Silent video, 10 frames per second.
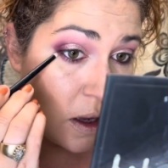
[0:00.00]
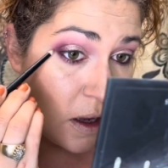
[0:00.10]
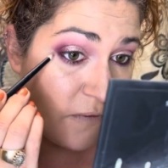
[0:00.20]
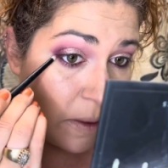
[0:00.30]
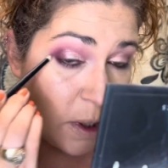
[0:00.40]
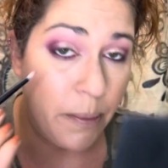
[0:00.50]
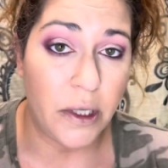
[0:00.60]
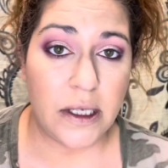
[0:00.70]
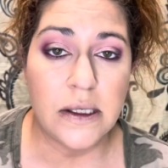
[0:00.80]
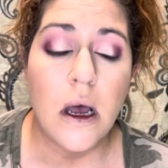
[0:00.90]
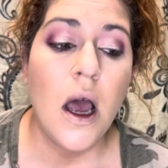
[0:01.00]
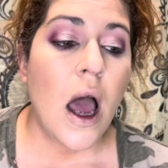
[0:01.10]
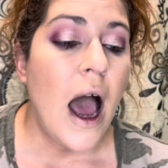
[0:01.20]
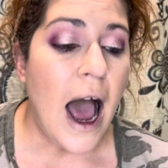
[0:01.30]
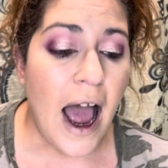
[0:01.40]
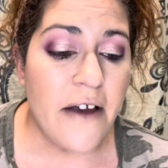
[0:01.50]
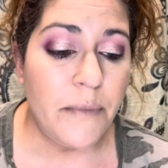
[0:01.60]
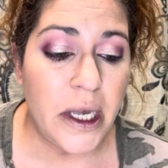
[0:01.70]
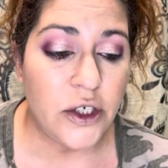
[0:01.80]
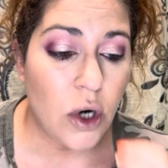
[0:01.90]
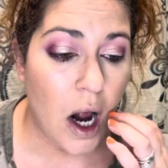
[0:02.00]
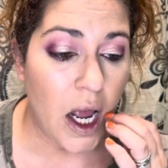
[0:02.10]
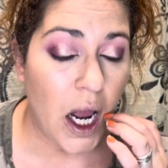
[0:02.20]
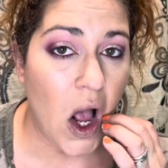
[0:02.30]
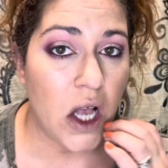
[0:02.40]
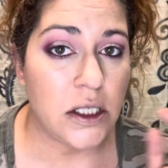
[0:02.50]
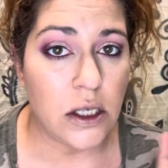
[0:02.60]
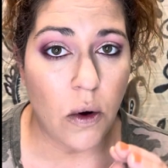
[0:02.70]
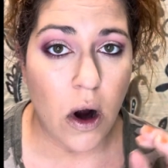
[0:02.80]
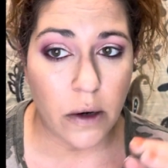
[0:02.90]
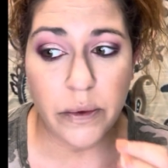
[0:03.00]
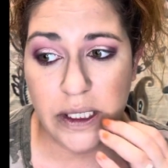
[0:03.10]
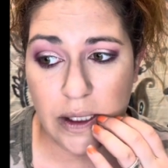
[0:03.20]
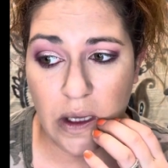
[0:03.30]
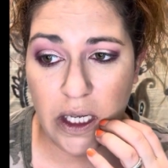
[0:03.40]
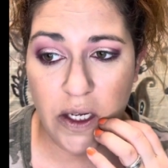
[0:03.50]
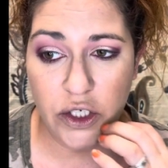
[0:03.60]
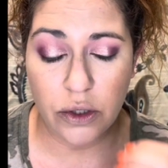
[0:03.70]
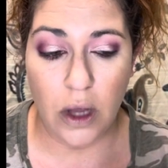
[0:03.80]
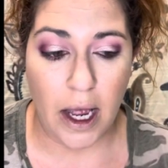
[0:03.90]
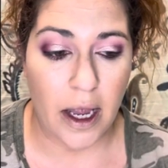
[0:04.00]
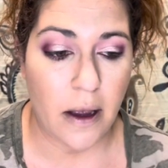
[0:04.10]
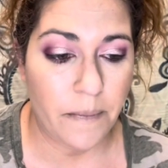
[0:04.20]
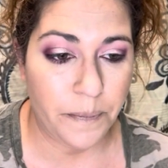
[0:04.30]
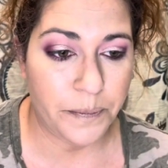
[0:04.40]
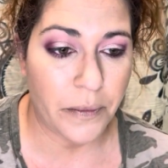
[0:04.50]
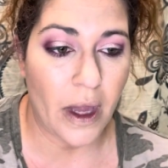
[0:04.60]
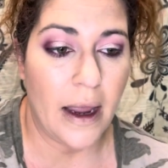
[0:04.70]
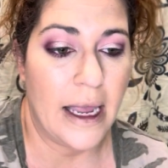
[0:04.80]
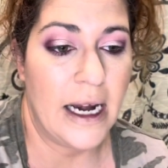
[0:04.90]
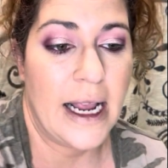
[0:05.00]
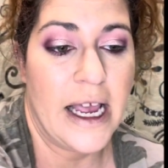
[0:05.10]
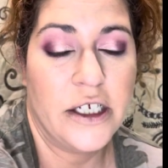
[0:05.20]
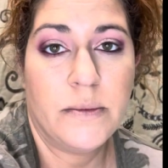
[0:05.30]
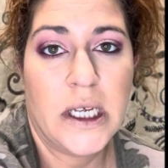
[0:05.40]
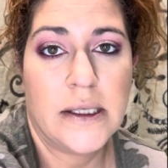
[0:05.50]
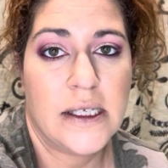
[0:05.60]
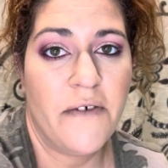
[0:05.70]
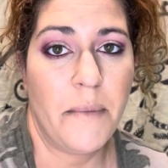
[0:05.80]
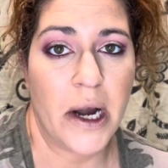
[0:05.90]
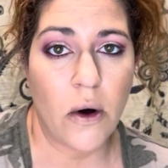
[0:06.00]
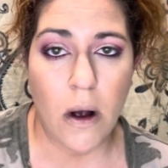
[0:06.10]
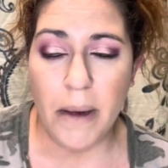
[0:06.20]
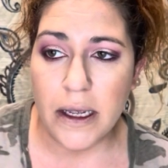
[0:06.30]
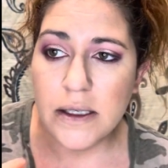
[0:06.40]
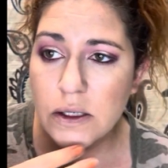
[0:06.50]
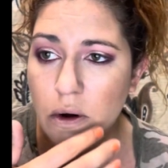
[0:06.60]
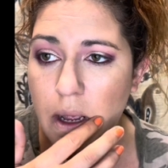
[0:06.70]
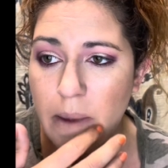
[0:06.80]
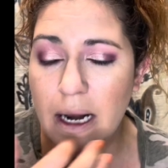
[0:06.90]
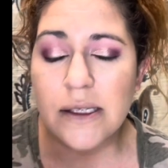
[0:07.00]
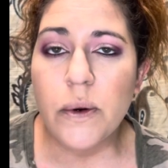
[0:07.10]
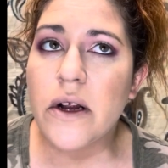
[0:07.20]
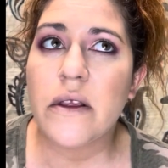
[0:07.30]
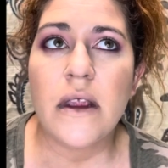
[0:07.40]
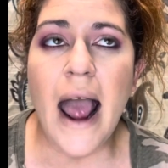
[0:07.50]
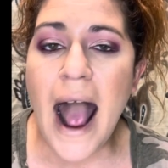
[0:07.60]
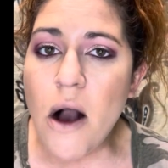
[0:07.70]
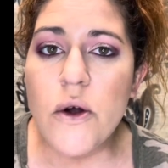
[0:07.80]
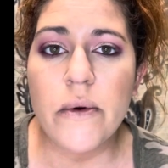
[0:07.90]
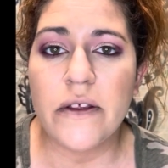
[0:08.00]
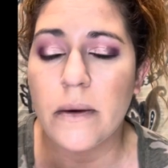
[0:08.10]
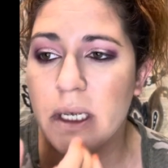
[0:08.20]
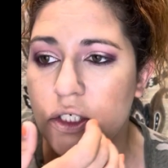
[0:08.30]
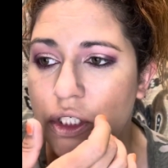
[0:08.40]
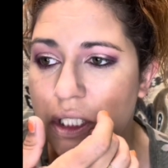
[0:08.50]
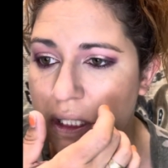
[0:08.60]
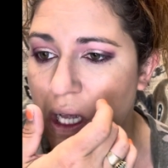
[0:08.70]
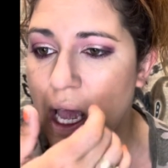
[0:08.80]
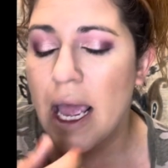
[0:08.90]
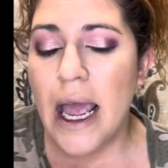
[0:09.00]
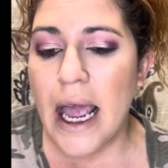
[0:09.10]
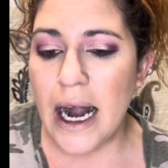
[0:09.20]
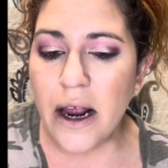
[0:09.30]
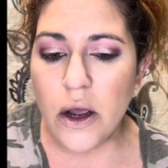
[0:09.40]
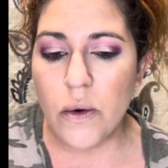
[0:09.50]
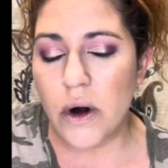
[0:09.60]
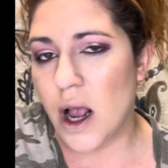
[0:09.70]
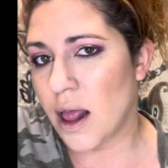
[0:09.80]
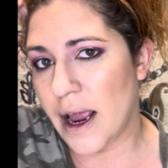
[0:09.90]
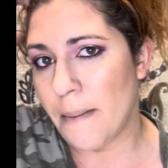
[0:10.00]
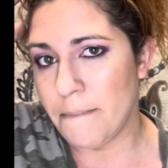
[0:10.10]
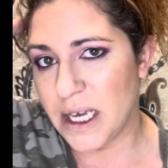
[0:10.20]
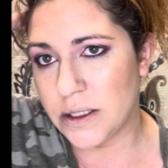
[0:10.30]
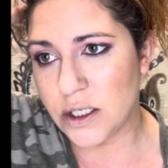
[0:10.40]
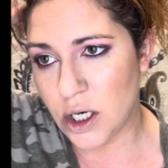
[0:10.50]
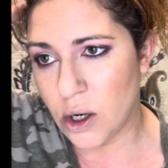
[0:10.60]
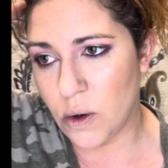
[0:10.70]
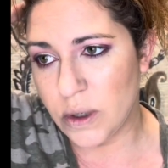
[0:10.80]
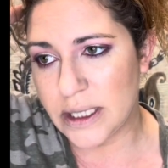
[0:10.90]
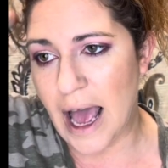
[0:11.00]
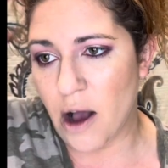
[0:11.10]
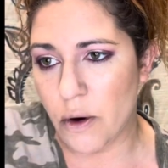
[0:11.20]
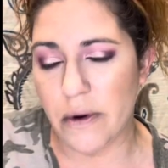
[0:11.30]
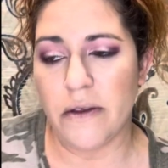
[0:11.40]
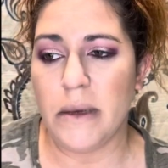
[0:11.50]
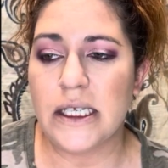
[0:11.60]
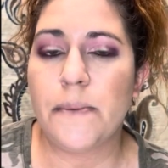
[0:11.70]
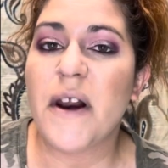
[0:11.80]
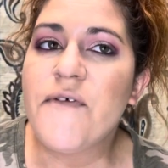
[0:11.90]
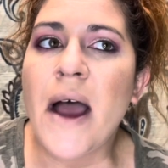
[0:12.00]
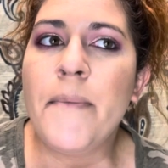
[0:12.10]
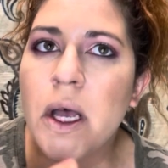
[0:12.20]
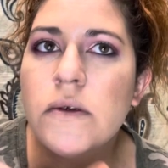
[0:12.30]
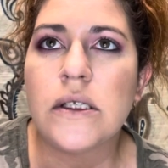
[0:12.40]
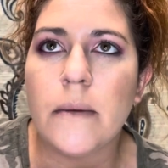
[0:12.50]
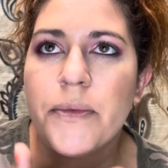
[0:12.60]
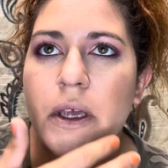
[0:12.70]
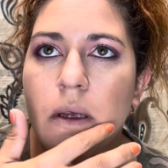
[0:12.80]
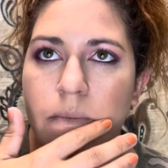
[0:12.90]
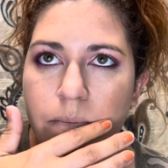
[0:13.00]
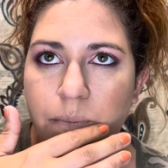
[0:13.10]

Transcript: if I'm going to put this. I've been trying so hard recently to, like, get engagement and stuff better on my Instagram. And I swear the algorithm is just, and I know we're not like meant to know what the algorithm is, but if I post something